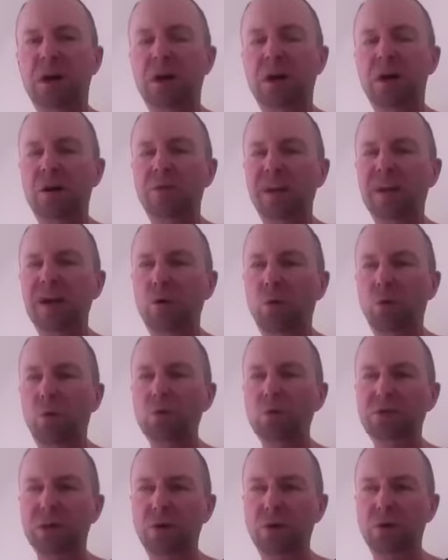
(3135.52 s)
but they're
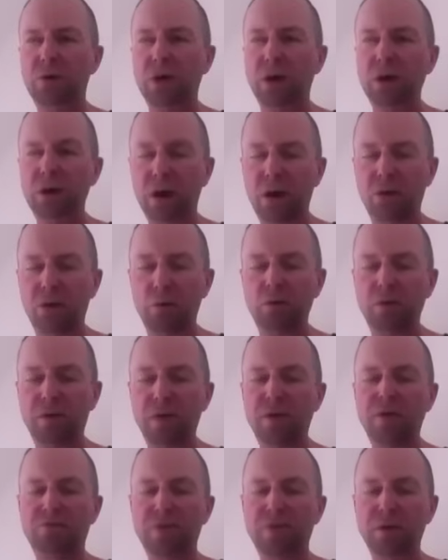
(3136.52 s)
also going to know that
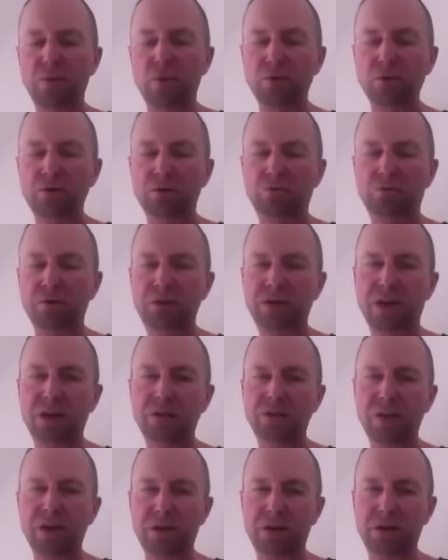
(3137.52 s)
if they want to
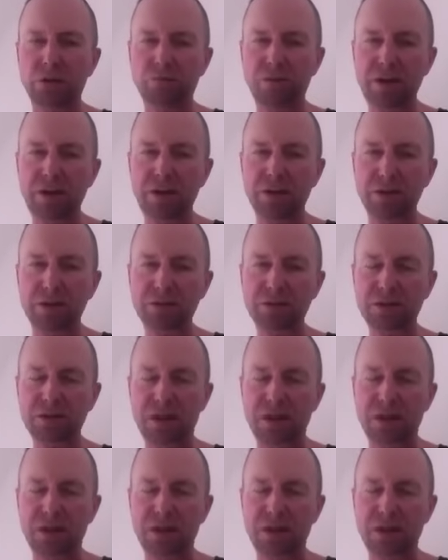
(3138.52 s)
retain their careers